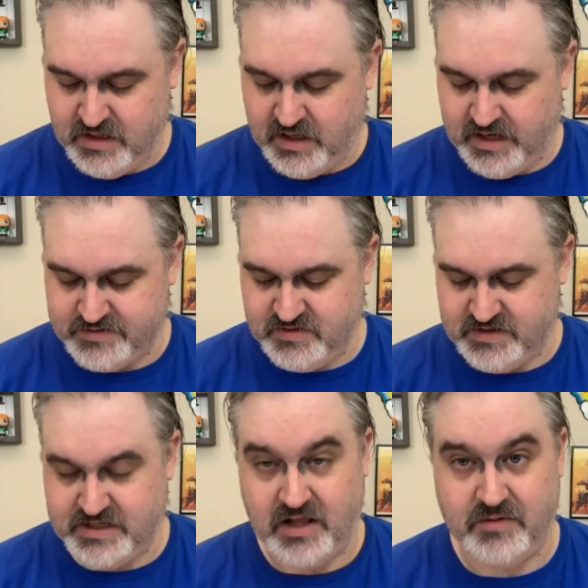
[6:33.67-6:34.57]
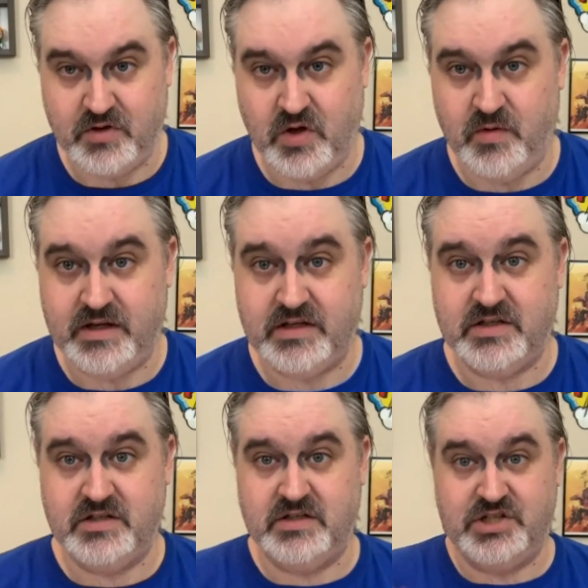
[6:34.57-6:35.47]
and as you can tell, I'm going
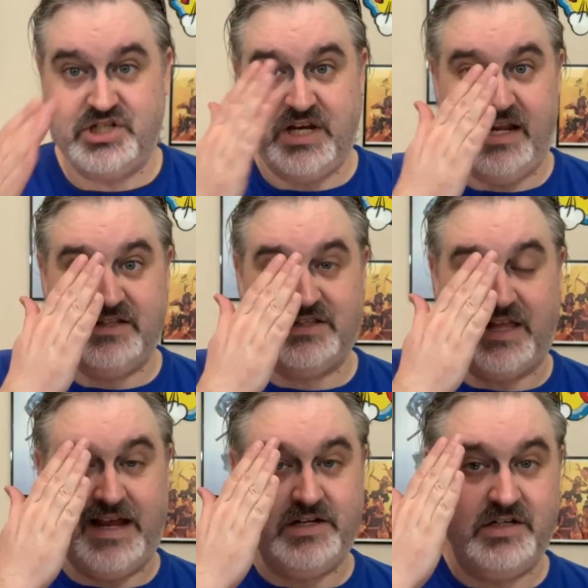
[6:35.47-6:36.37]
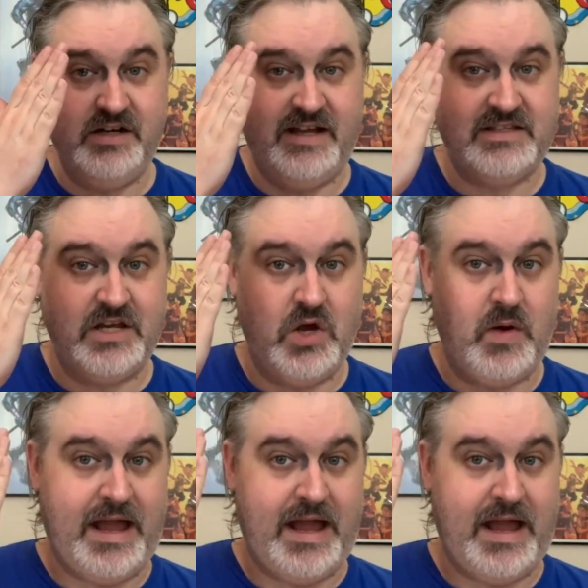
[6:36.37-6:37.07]
shades lighter as I go